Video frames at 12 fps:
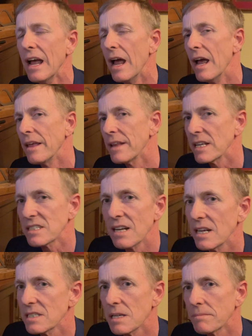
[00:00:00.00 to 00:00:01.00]
And that's
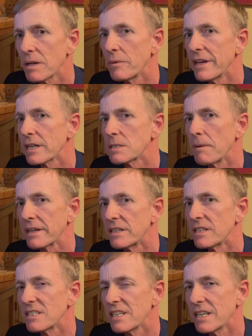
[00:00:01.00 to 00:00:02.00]
not something we expected
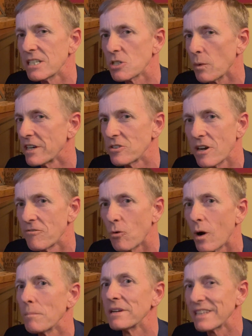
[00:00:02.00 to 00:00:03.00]
to see in
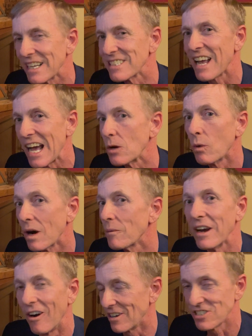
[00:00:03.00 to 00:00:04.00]
2024, but that's kind of where we are.